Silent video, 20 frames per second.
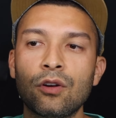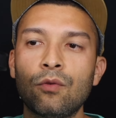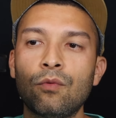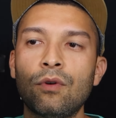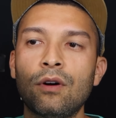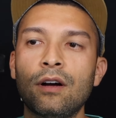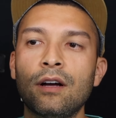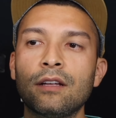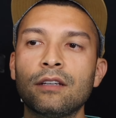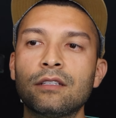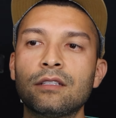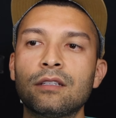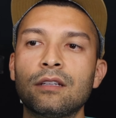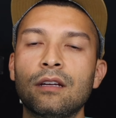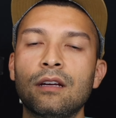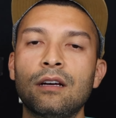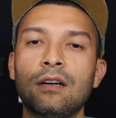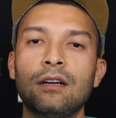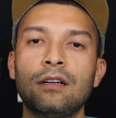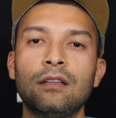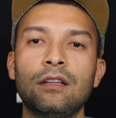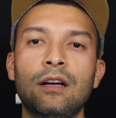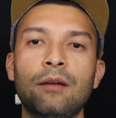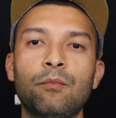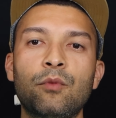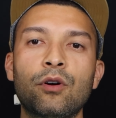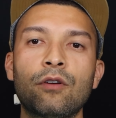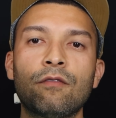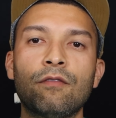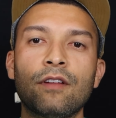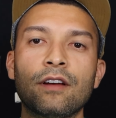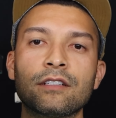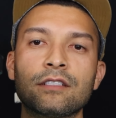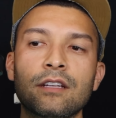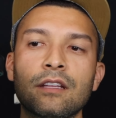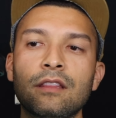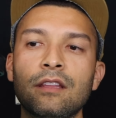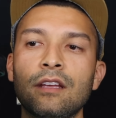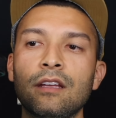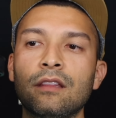to want a lot more flex,
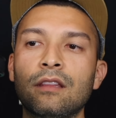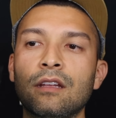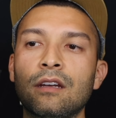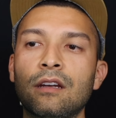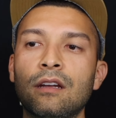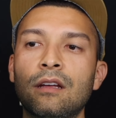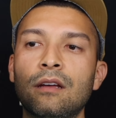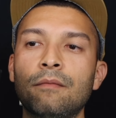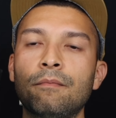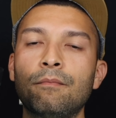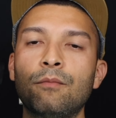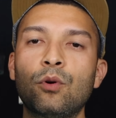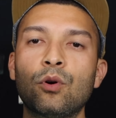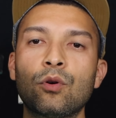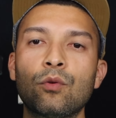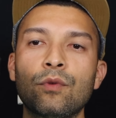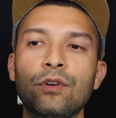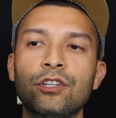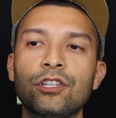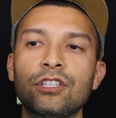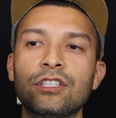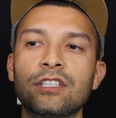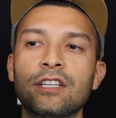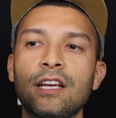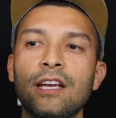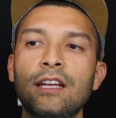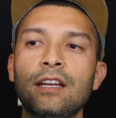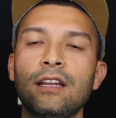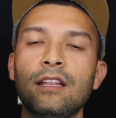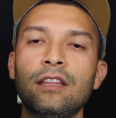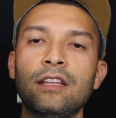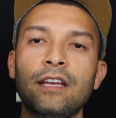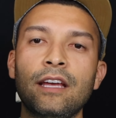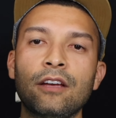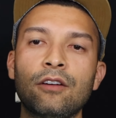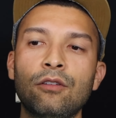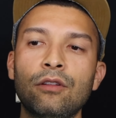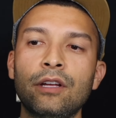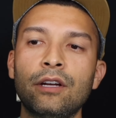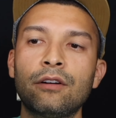I think, than a more rigid skate in the
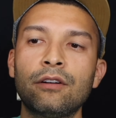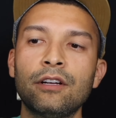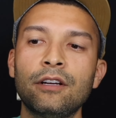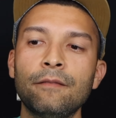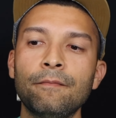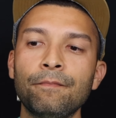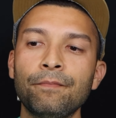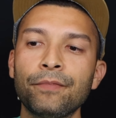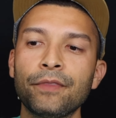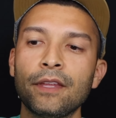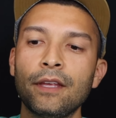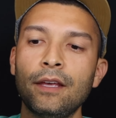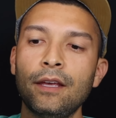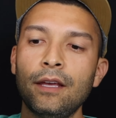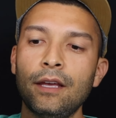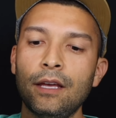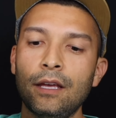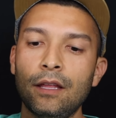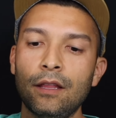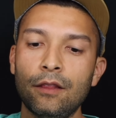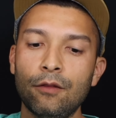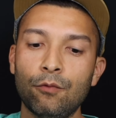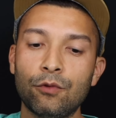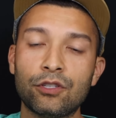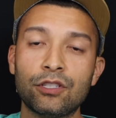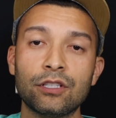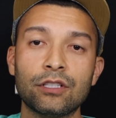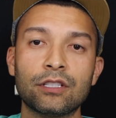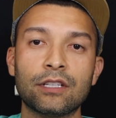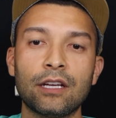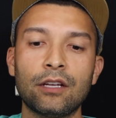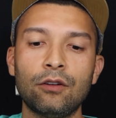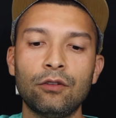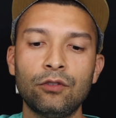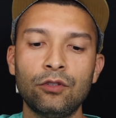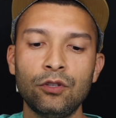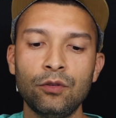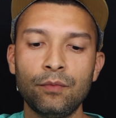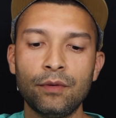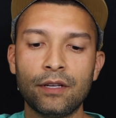ankle area, which this skate will
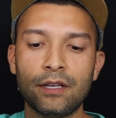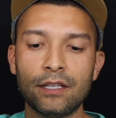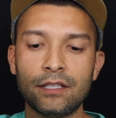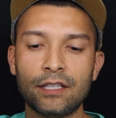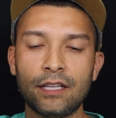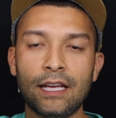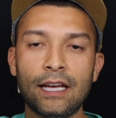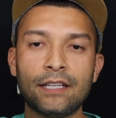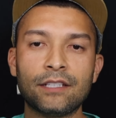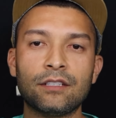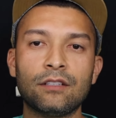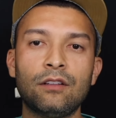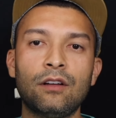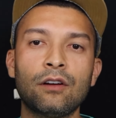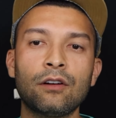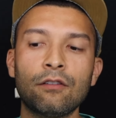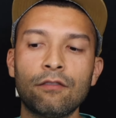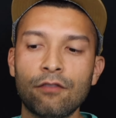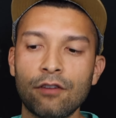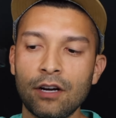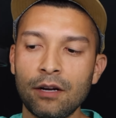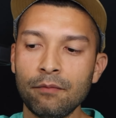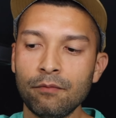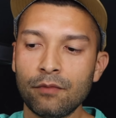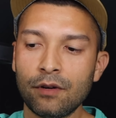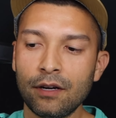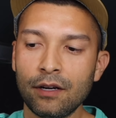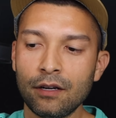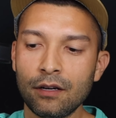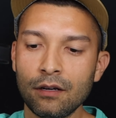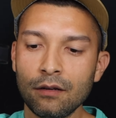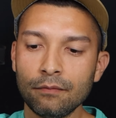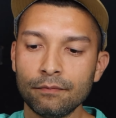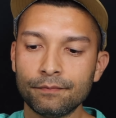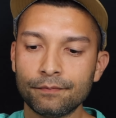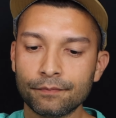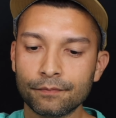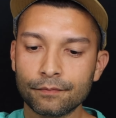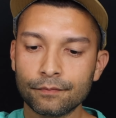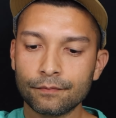do because it has a longer frame right here,
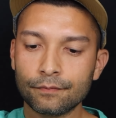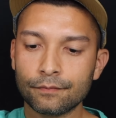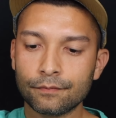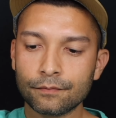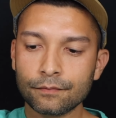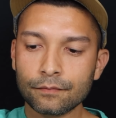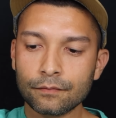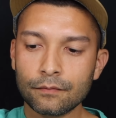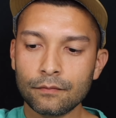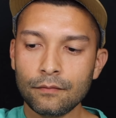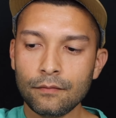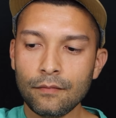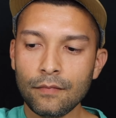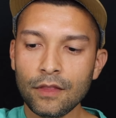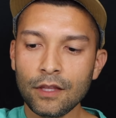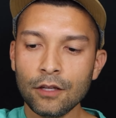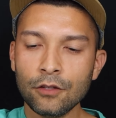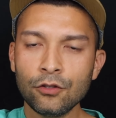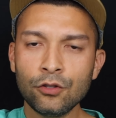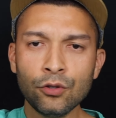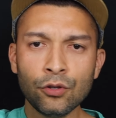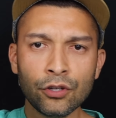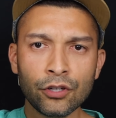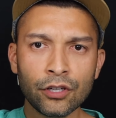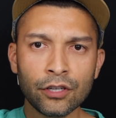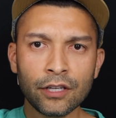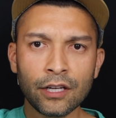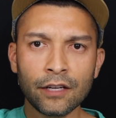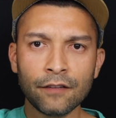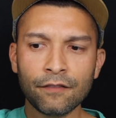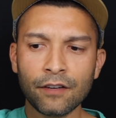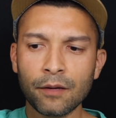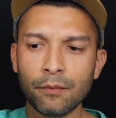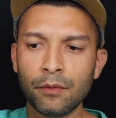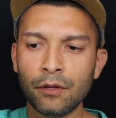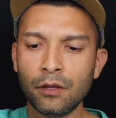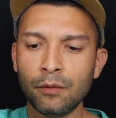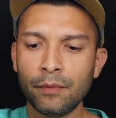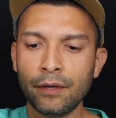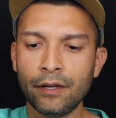295
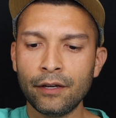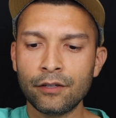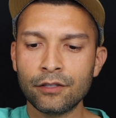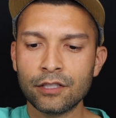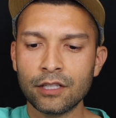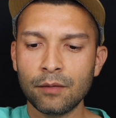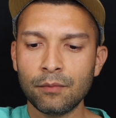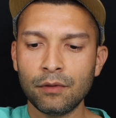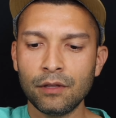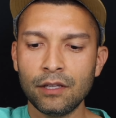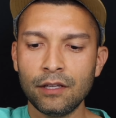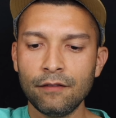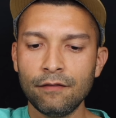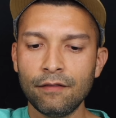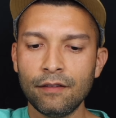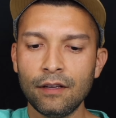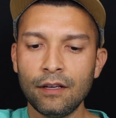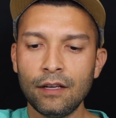millimeters, I believe.